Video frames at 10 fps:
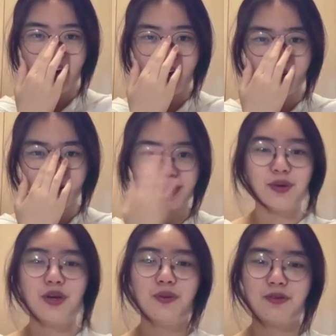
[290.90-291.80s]
for example,
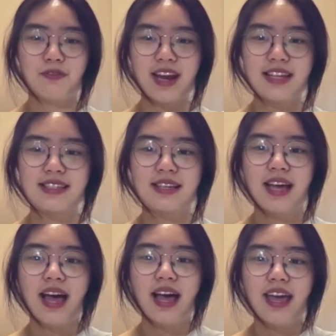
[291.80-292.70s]
human rights.
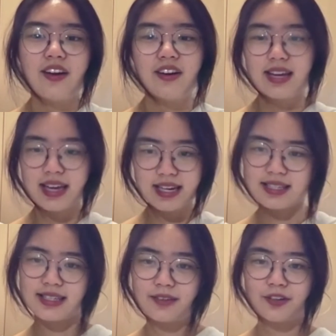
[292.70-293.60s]
Here, it
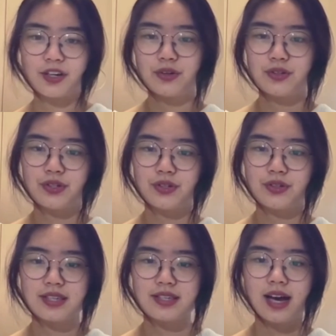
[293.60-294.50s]
is difficult to
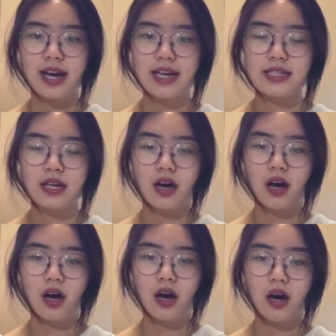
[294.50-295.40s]
decide
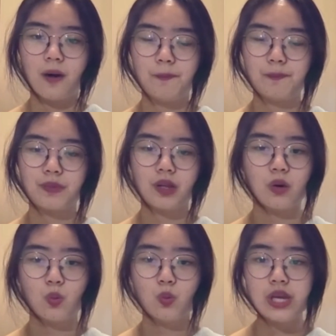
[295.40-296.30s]

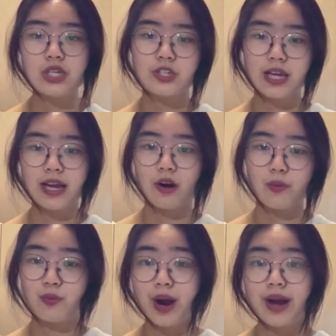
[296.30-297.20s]
which say are
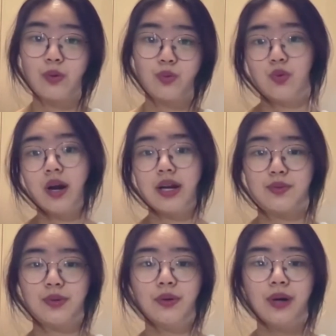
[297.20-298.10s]
right or wrong as
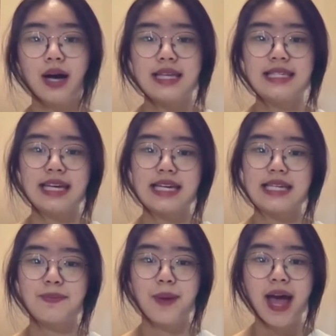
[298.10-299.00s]
well, as it
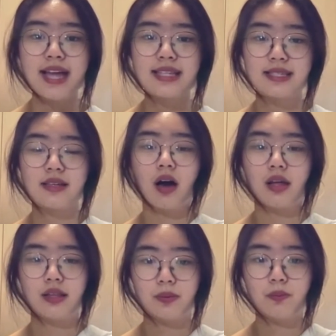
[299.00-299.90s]
depends on
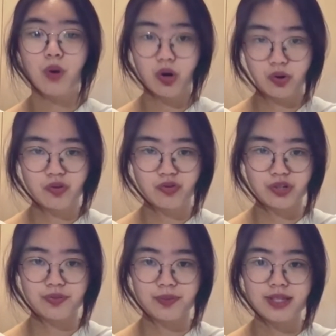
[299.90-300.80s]
the moral
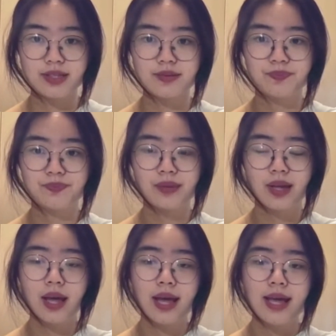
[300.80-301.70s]
judgments.
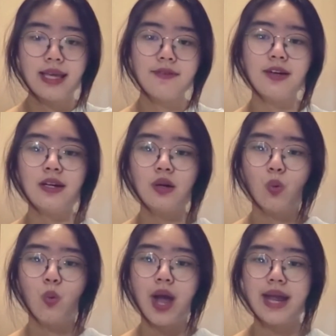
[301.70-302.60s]
Even
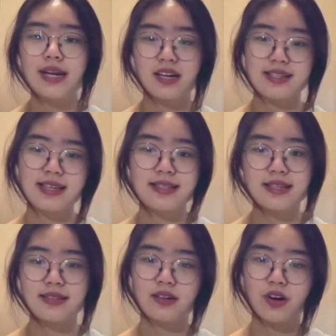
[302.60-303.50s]
when
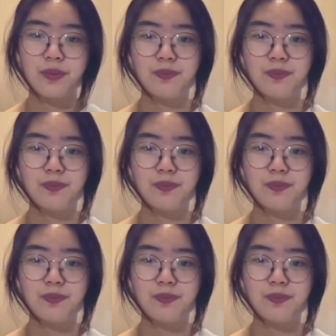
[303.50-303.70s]
consensus are